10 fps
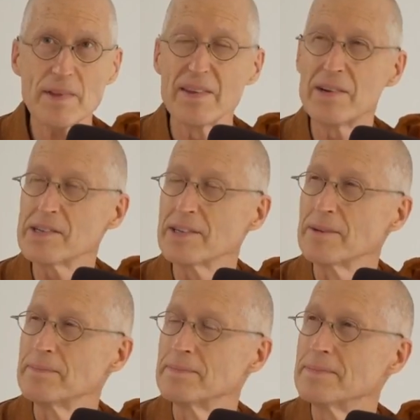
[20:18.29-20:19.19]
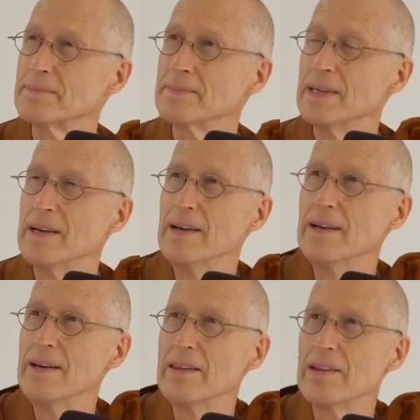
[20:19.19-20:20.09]
There's a
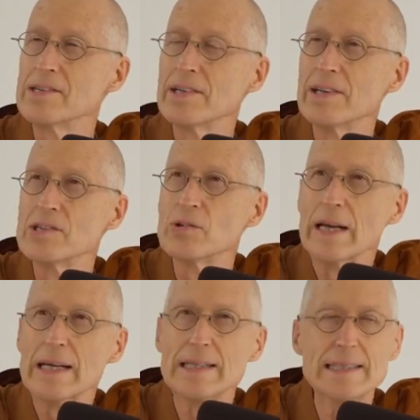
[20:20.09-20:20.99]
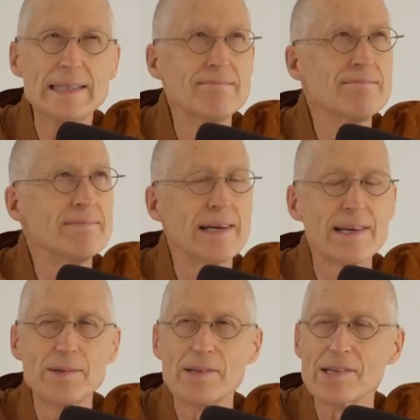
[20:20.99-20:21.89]
there's an Israeli, I
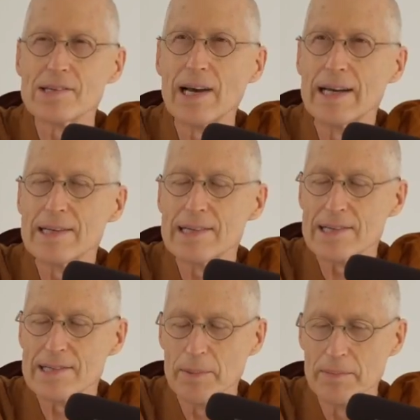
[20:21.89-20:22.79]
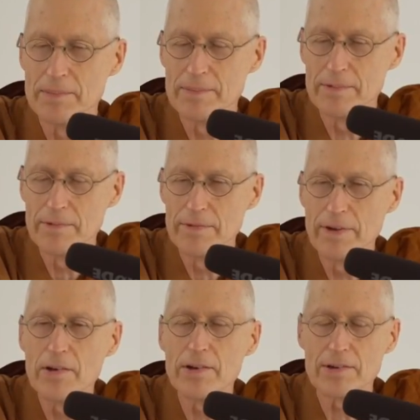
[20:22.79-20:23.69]
guess he's a scientist named
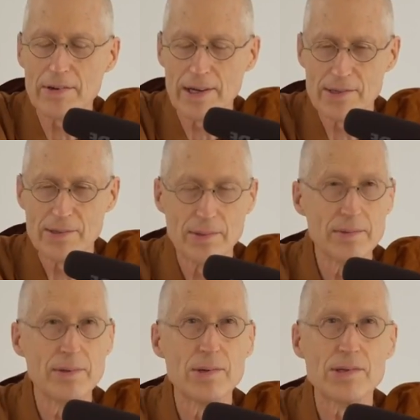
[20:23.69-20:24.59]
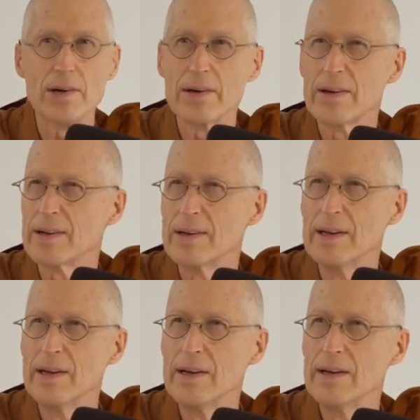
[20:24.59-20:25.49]
Feldenkrais who who started a
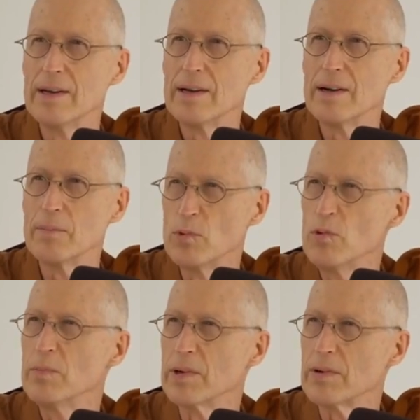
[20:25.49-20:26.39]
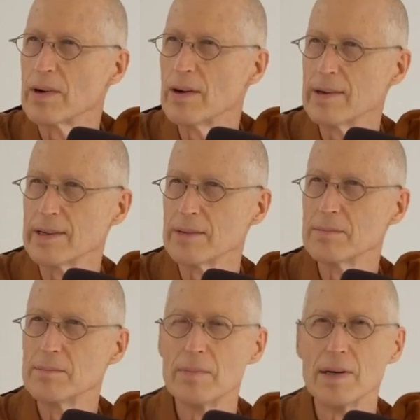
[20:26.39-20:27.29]
a movement regarding
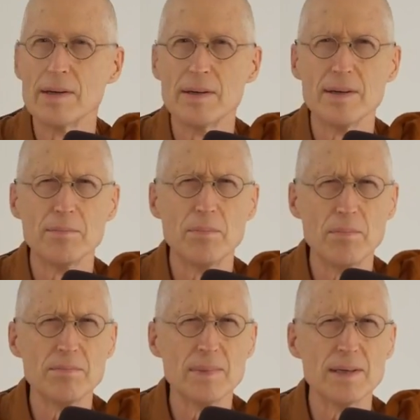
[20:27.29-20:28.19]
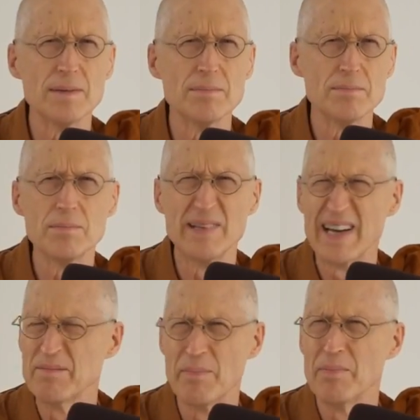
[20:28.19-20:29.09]
uh, uh um,
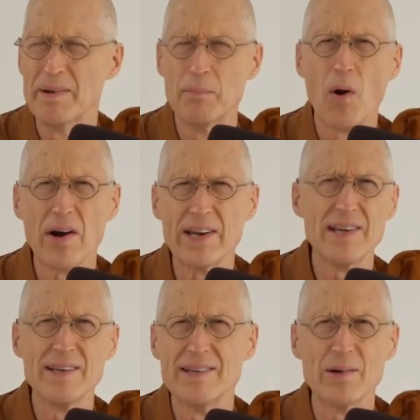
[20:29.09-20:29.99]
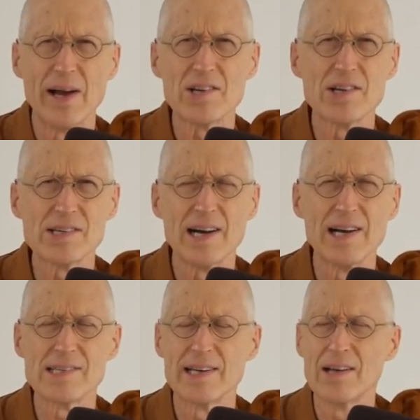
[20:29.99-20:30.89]
body, you know,
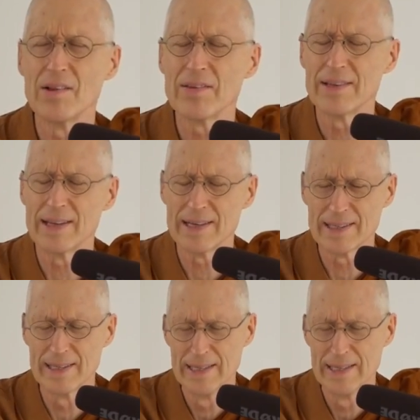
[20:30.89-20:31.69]
exercise and health and that.